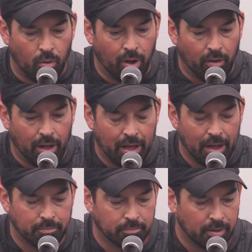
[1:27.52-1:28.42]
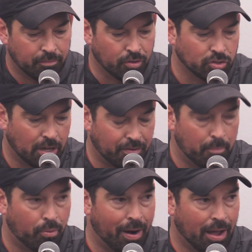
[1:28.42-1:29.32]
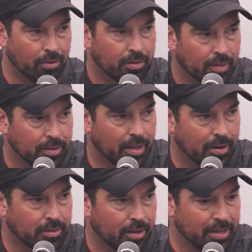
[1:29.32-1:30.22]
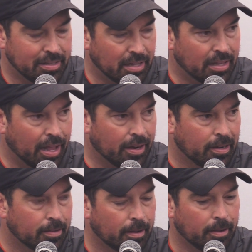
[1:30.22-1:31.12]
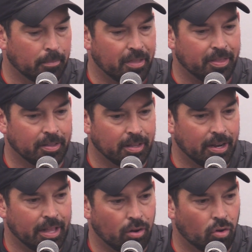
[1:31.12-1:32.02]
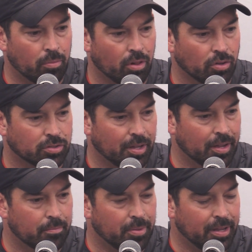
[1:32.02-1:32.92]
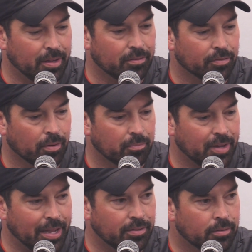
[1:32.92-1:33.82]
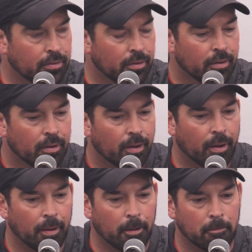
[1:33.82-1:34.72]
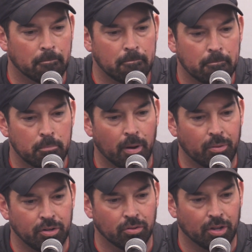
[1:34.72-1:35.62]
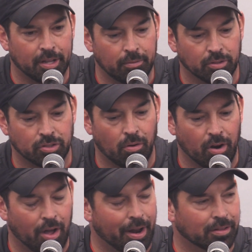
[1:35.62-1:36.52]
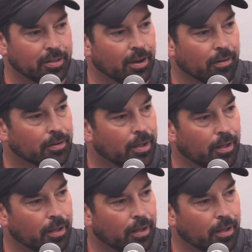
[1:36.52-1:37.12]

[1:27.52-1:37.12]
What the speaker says: Well, I'm proud that he did that. I think that it hit home close to him being from Dayton. But when you look at what's going on out there,